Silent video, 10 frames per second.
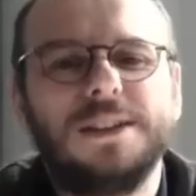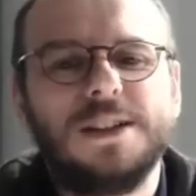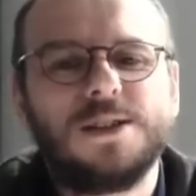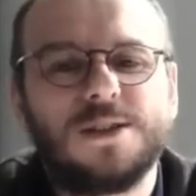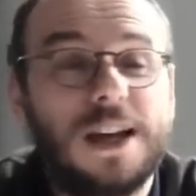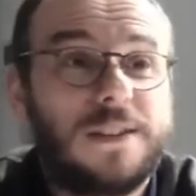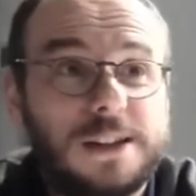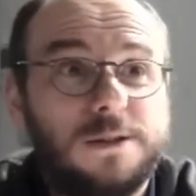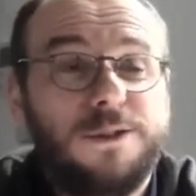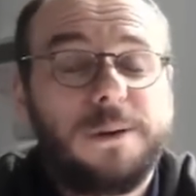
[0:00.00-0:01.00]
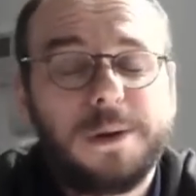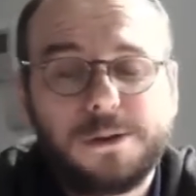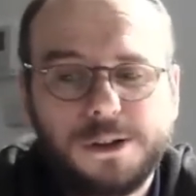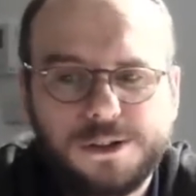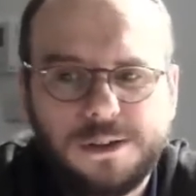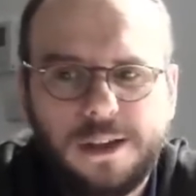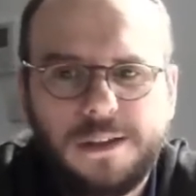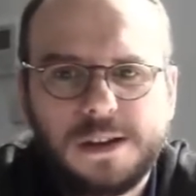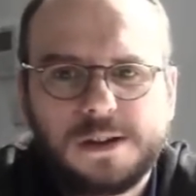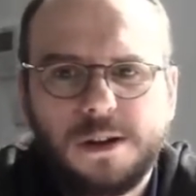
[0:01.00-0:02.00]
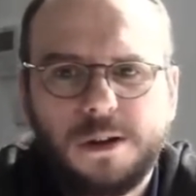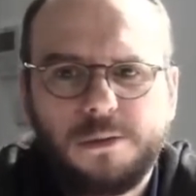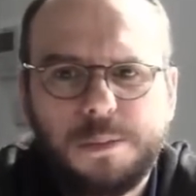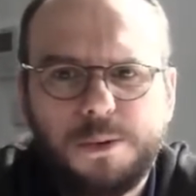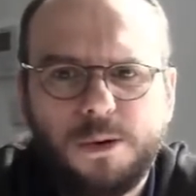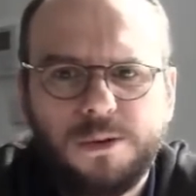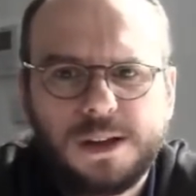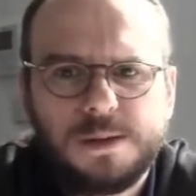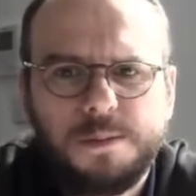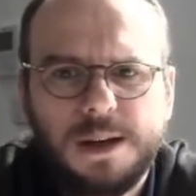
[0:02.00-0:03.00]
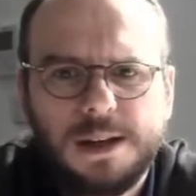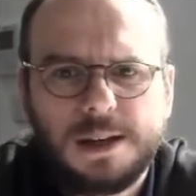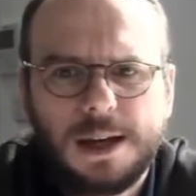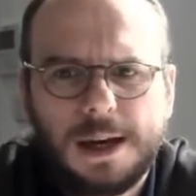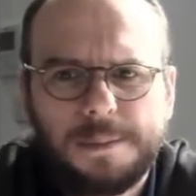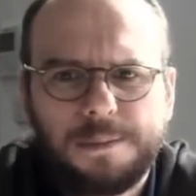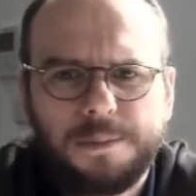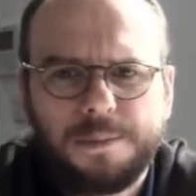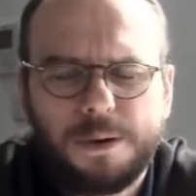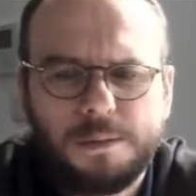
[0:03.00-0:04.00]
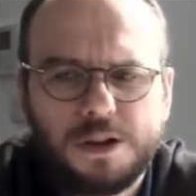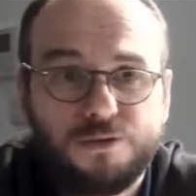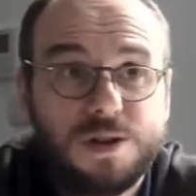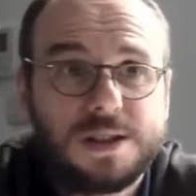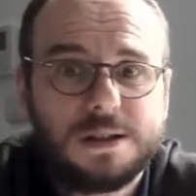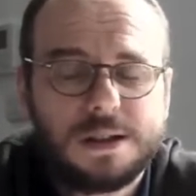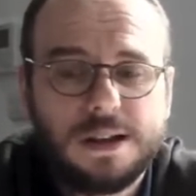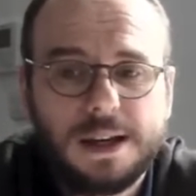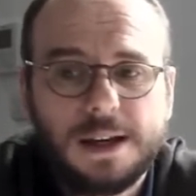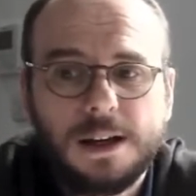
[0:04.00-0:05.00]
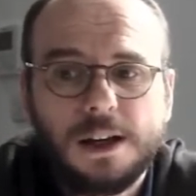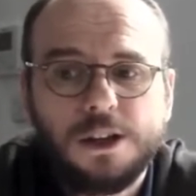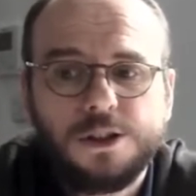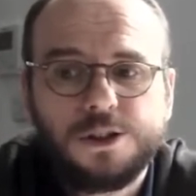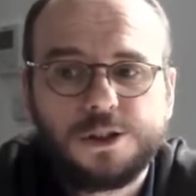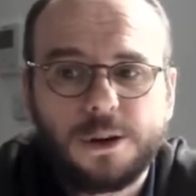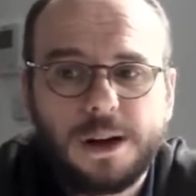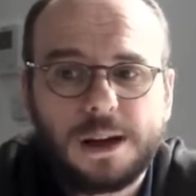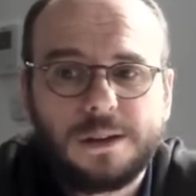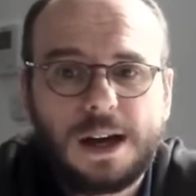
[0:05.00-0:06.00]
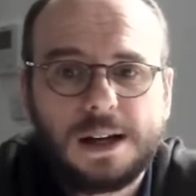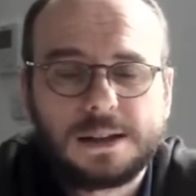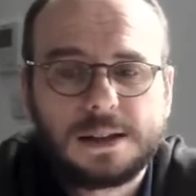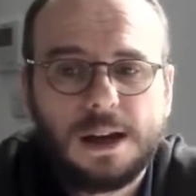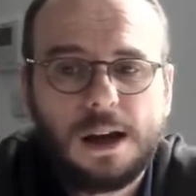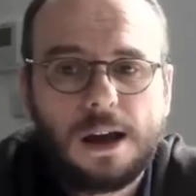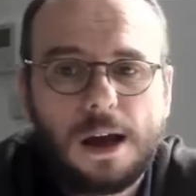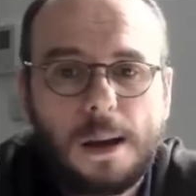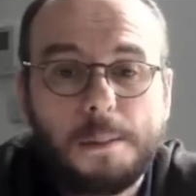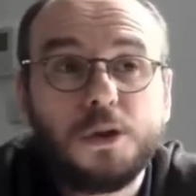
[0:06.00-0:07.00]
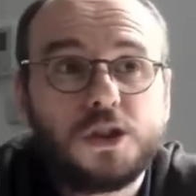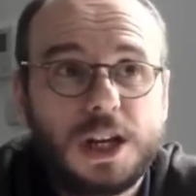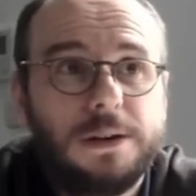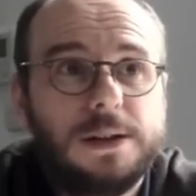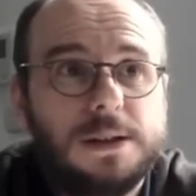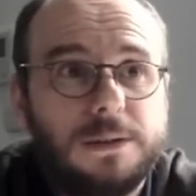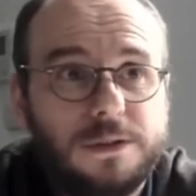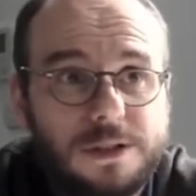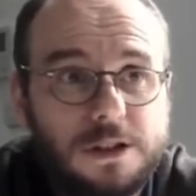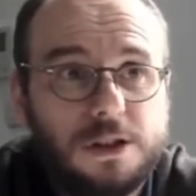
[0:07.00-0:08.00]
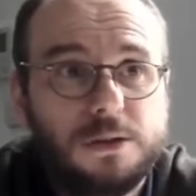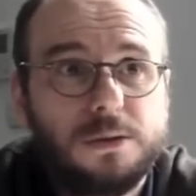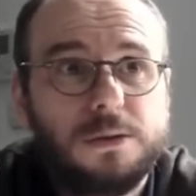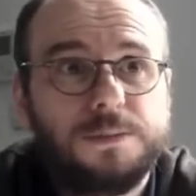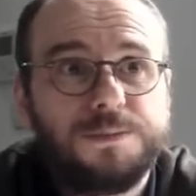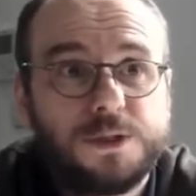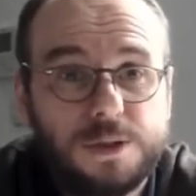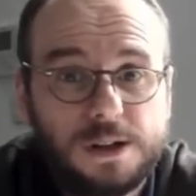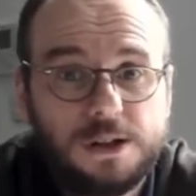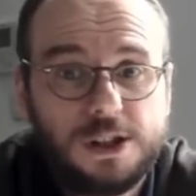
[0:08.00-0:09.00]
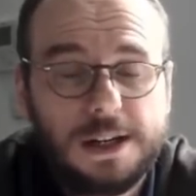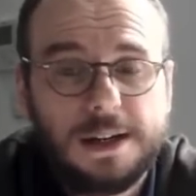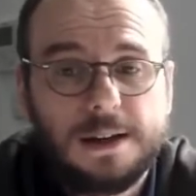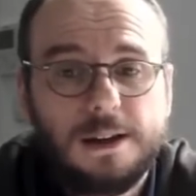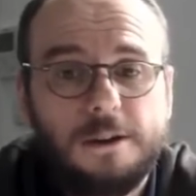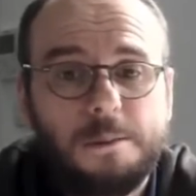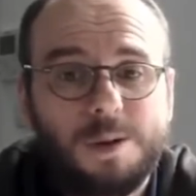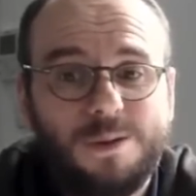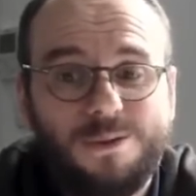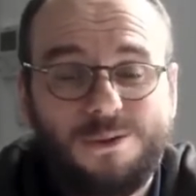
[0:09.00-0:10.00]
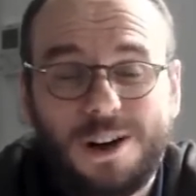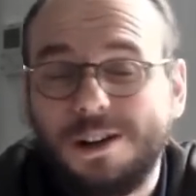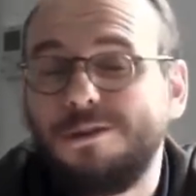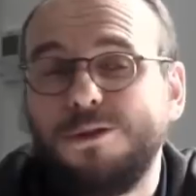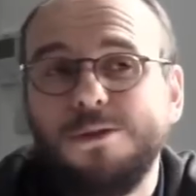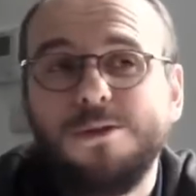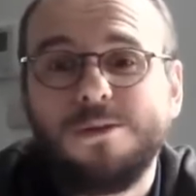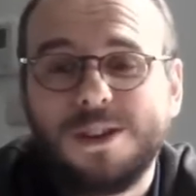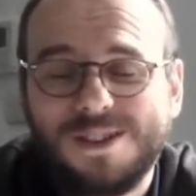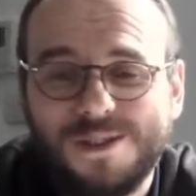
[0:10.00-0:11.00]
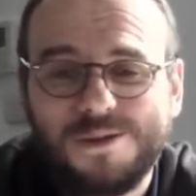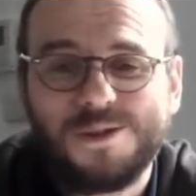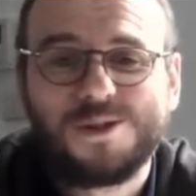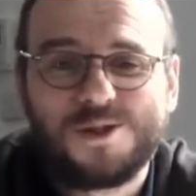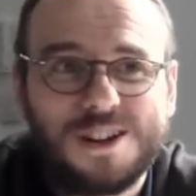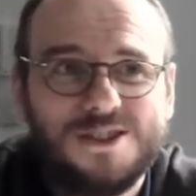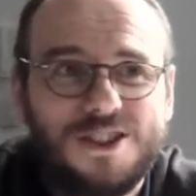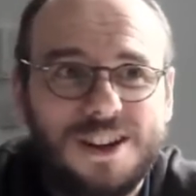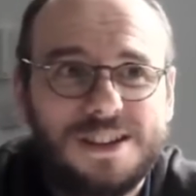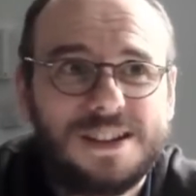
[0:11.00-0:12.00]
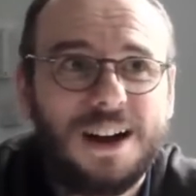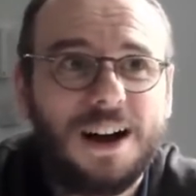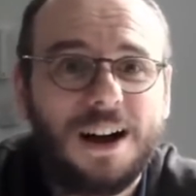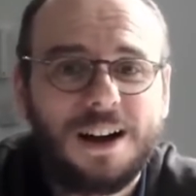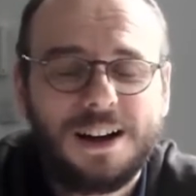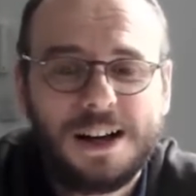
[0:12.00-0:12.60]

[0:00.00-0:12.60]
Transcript: So that's a very big question, and there's a report that's been published recently showing that most charities have a digital strategy, but very few of those strategies are